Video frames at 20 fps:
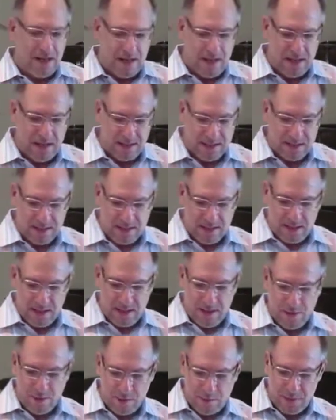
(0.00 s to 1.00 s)
as
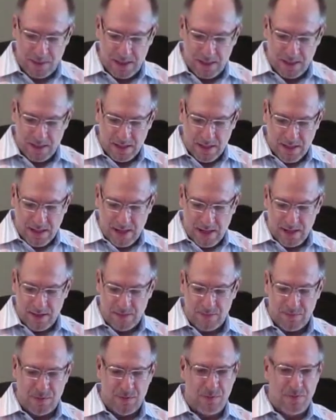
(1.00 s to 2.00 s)
Naomi
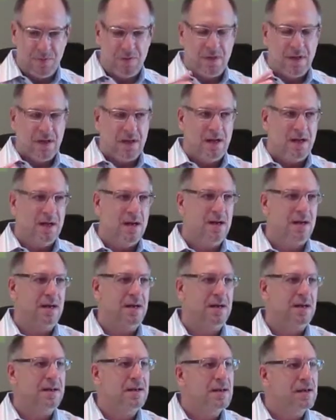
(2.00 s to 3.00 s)
and Ruth
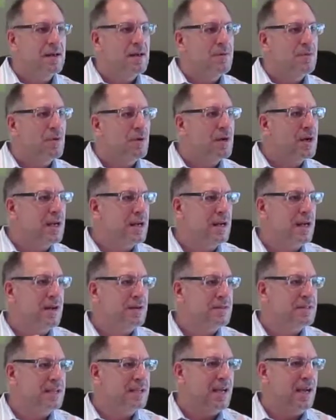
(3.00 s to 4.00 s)
uh, work it
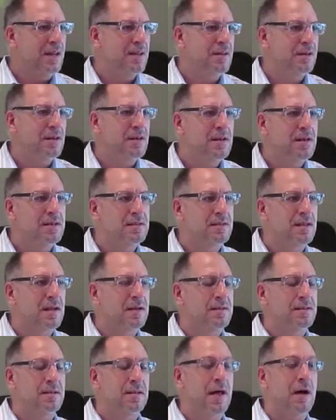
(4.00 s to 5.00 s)
out together,
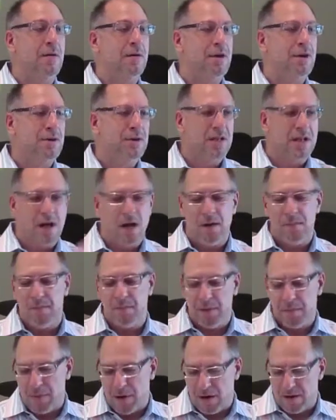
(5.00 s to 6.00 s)
uh, allowing her to come
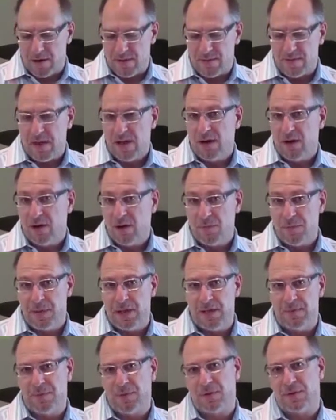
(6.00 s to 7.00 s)
and be part of her
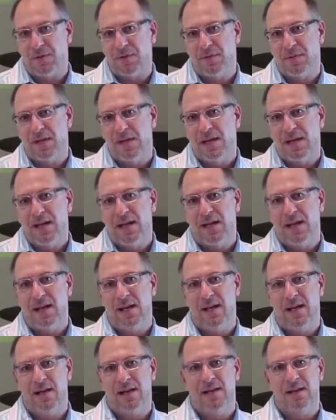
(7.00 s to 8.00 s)
people
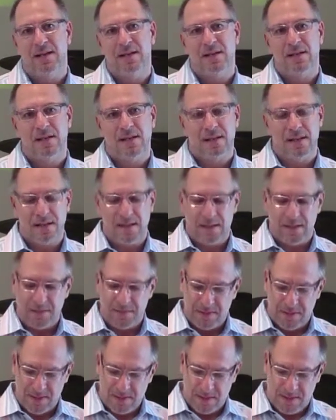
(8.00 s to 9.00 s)
and
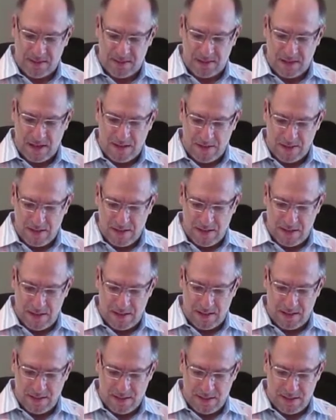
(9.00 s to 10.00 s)
uh, the South,
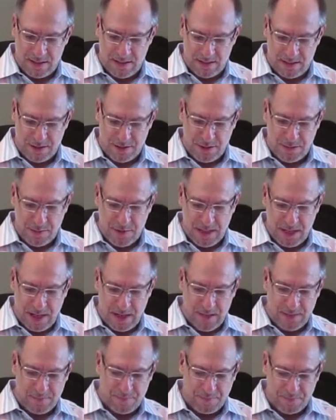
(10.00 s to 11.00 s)
and, and she
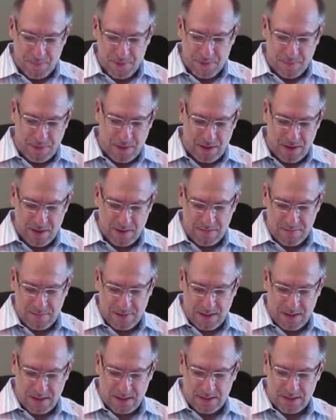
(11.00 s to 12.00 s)
became part
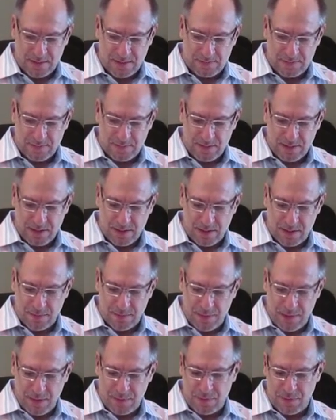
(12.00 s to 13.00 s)
of uh,
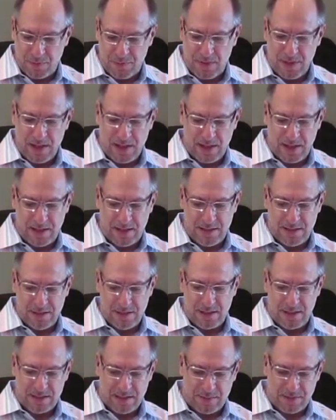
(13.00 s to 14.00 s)
their people, and
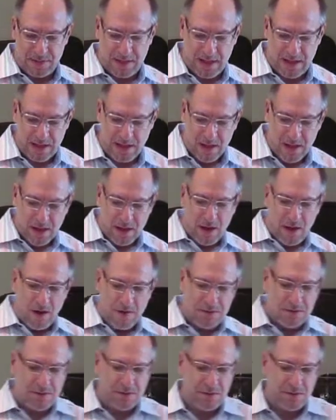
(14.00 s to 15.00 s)
she accepted that.
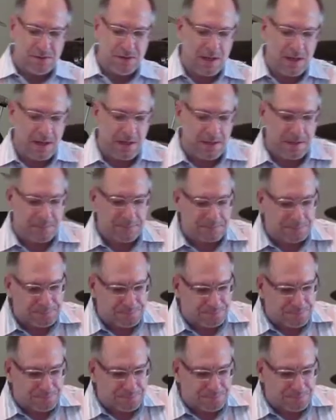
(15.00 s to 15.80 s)
Also, um,